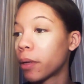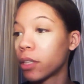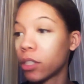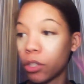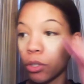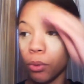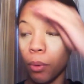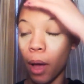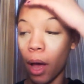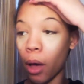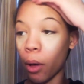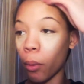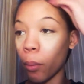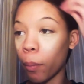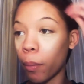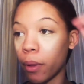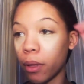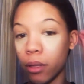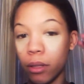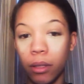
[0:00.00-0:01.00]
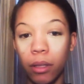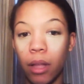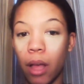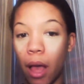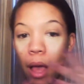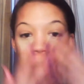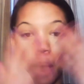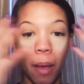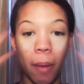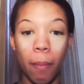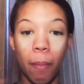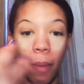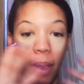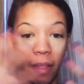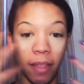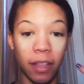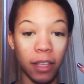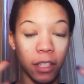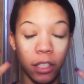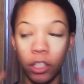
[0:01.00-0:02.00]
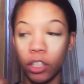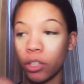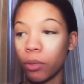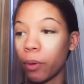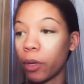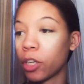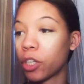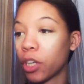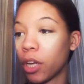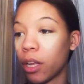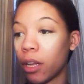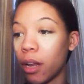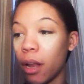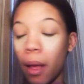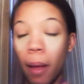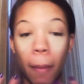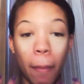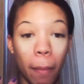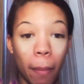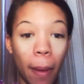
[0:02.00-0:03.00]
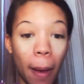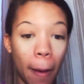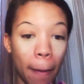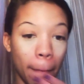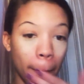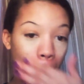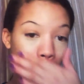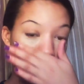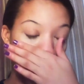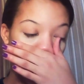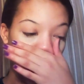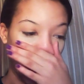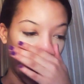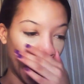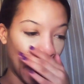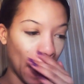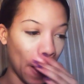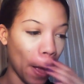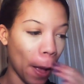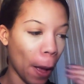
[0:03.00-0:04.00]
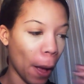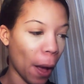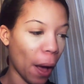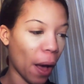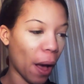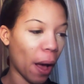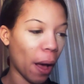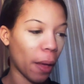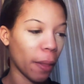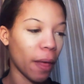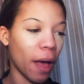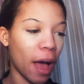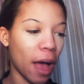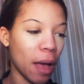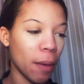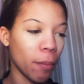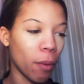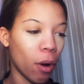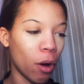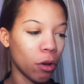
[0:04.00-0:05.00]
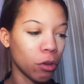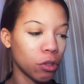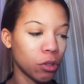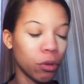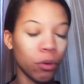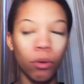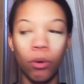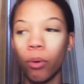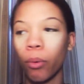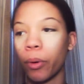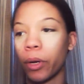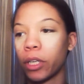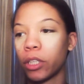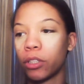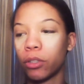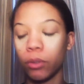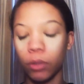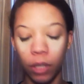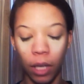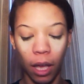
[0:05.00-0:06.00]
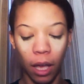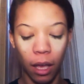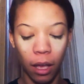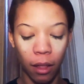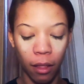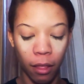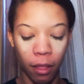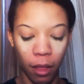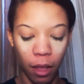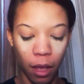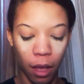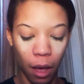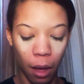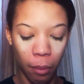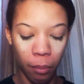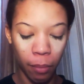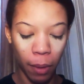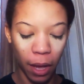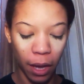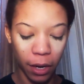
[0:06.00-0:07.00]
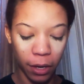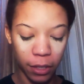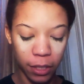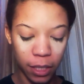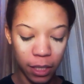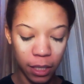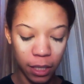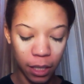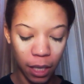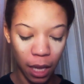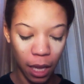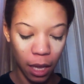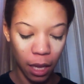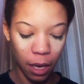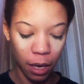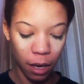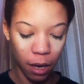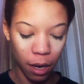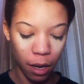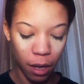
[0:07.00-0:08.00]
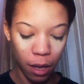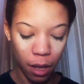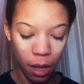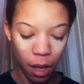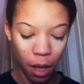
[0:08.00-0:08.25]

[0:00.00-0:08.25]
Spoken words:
to help make this situation better. I'm also going to take the BareSkin.